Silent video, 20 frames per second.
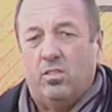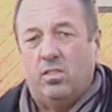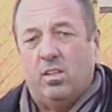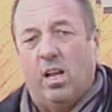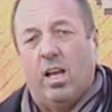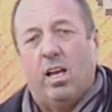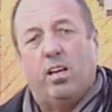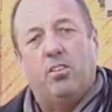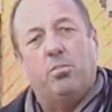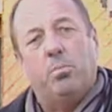And
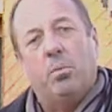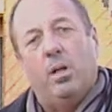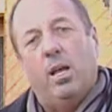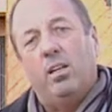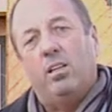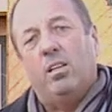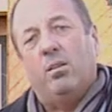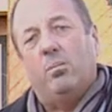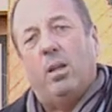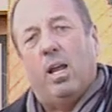I
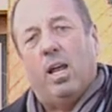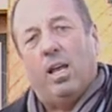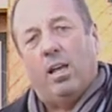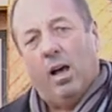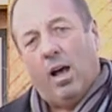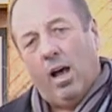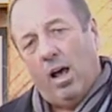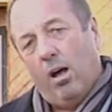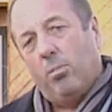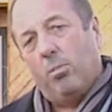explain to them and
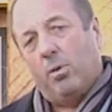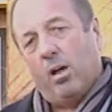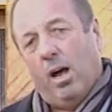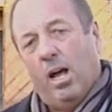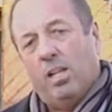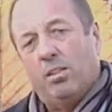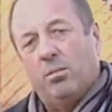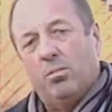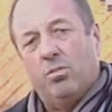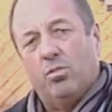I help
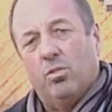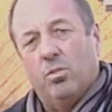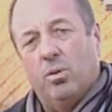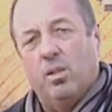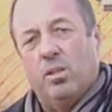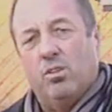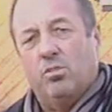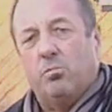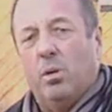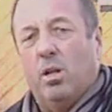guide them through
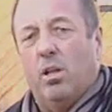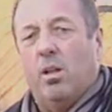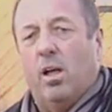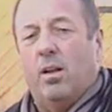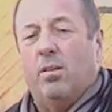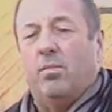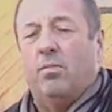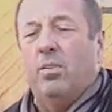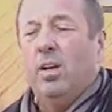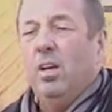it. There's been a
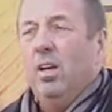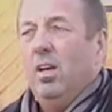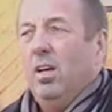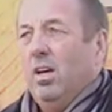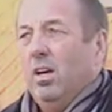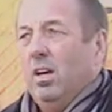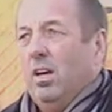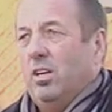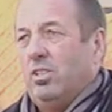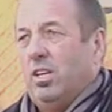lot of
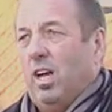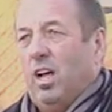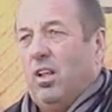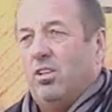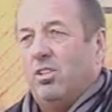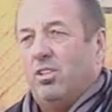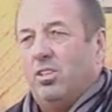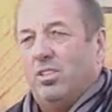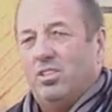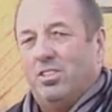
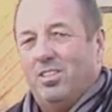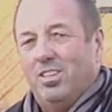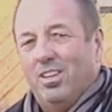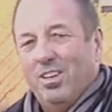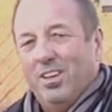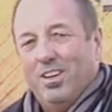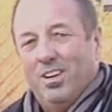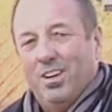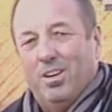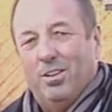challenges,
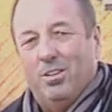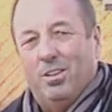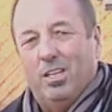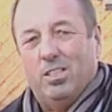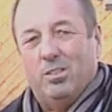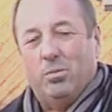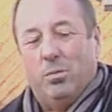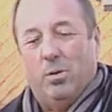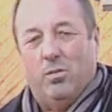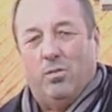
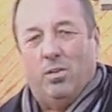things that we've